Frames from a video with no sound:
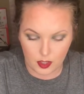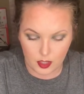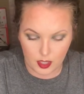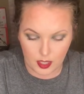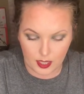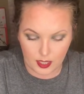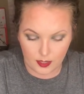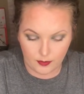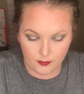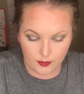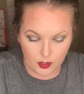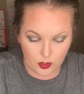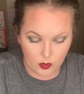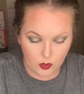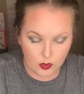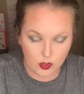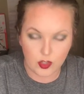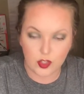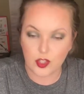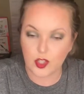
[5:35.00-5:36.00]
And if you
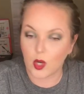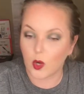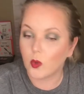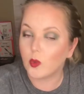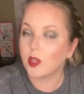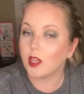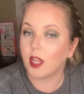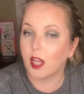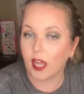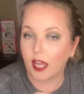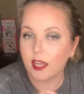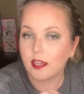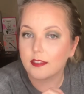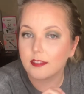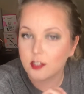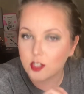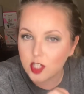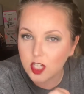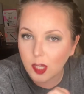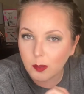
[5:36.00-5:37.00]
don't like the
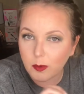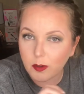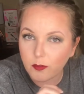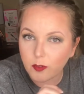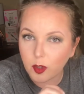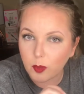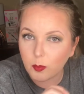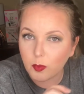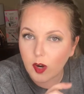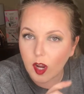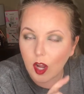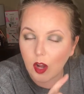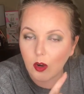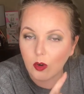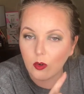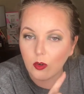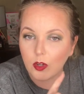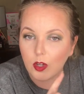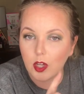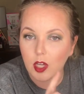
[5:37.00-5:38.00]
shape of your
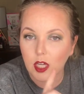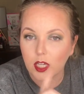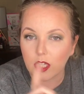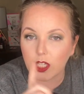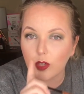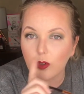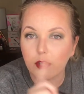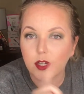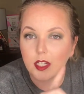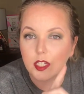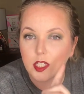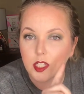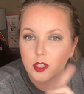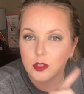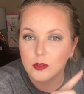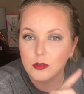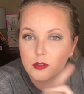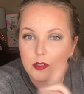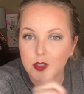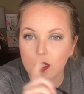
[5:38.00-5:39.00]
brow, you can
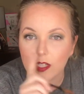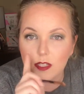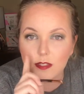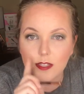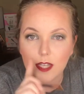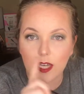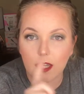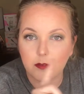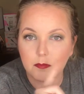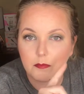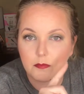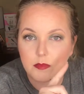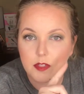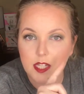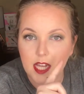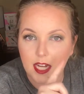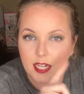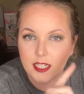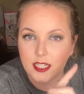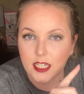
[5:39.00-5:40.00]
use the same
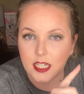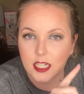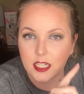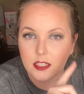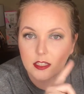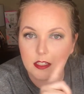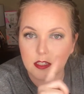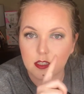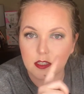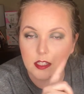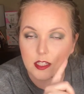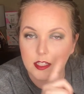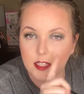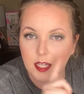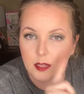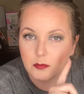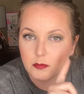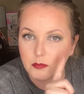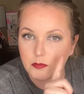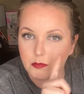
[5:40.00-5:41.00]
techniques, the
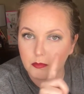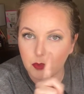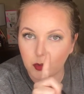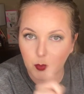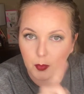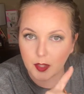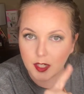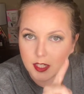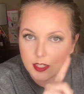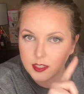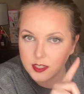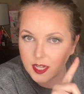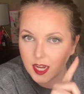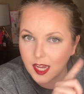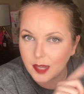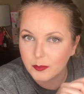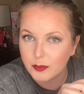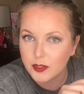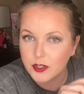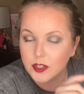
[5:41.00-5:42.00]
same 3
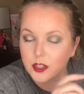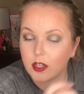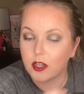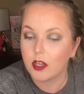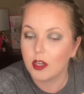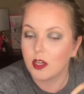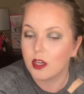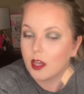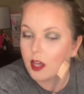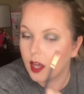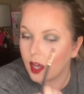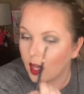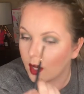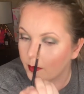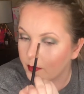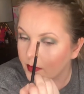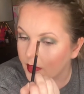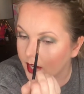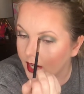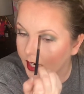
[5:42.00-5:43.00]
steps
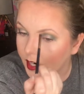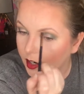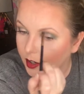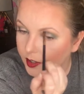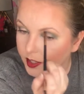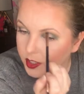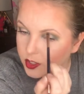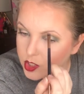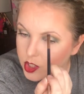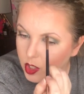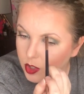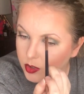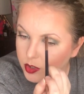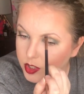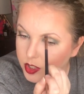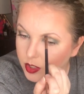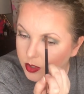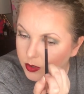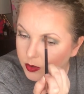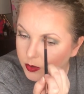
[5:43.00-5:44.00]
that I already showed
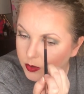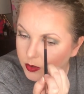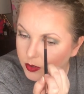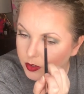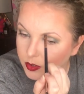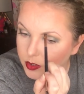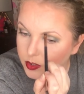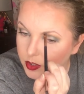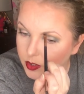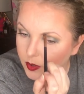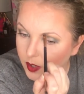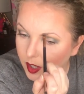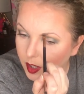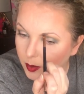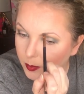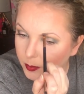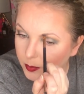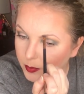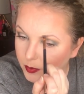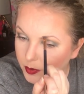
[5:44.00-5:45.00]
you to
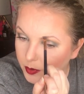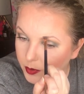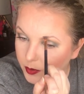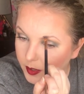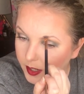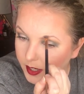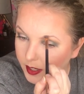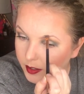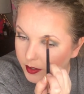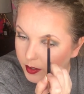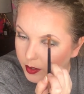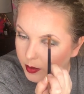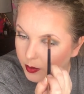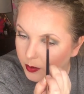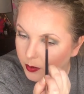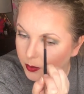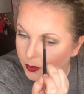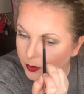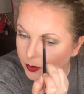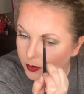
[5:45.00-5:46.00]
help create a
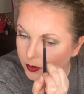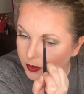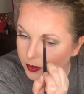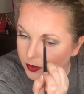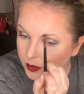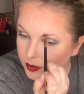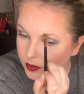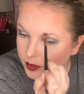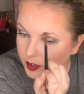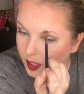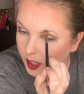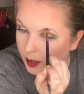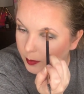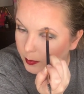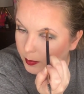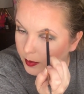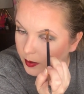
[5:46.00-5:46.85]
new shape.